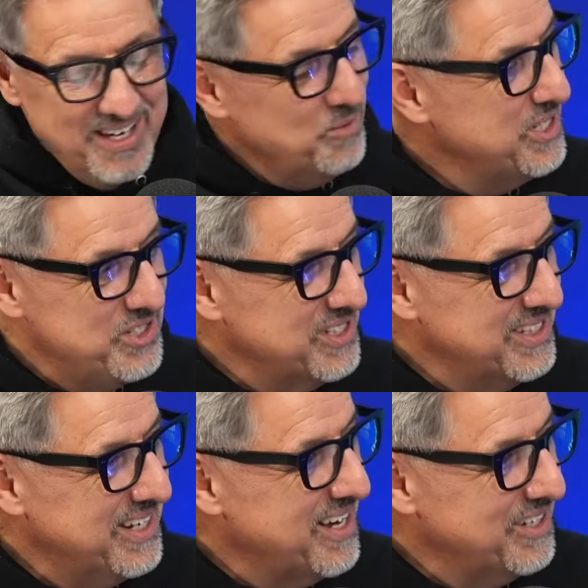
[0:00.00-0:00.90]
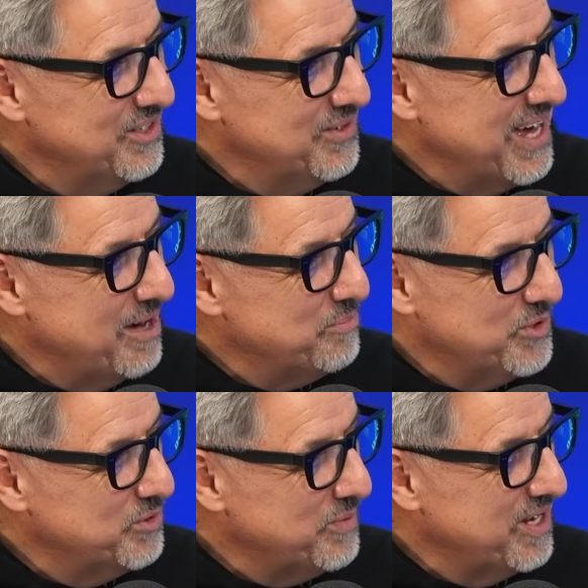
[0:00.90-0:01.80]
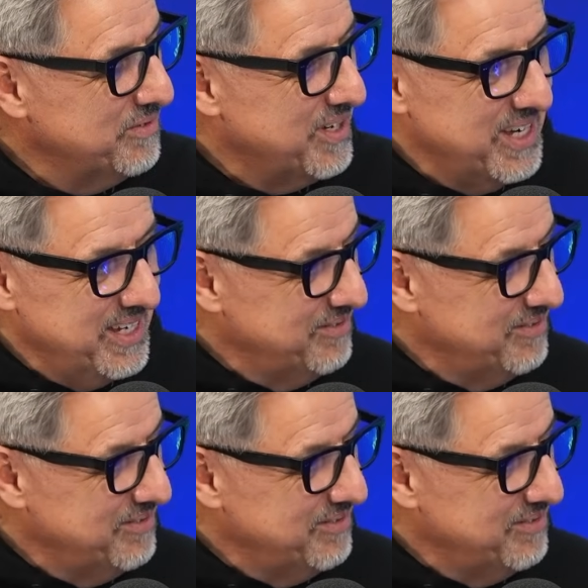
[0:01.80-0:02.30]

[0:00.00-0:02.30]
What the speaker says: we just did audio, Apple, Spotify,